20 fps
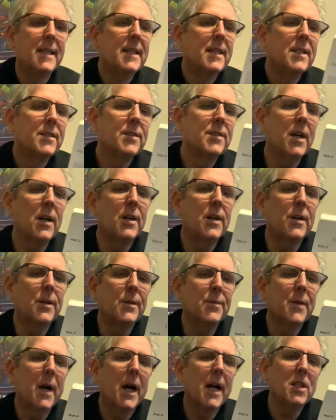
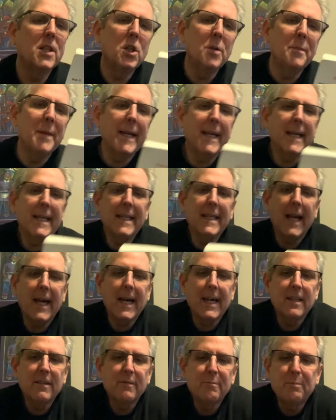So, a new man
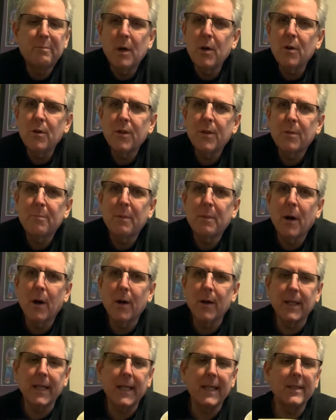out of both
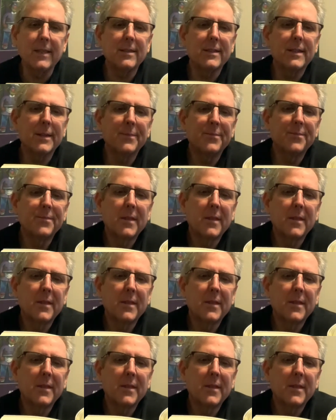parties.